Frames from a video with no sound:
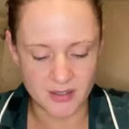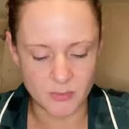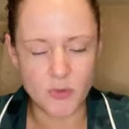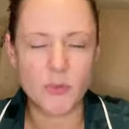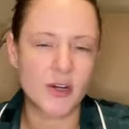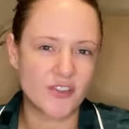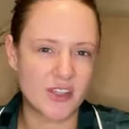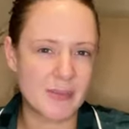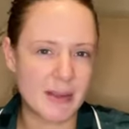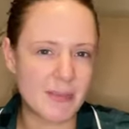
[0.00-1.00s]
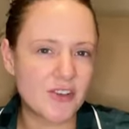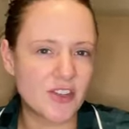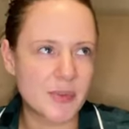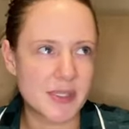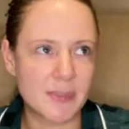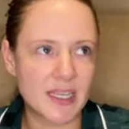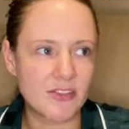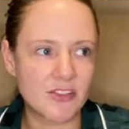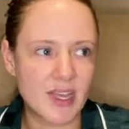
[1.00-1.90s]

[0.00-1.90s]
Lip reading: Well, what does she mean by she was a bitch?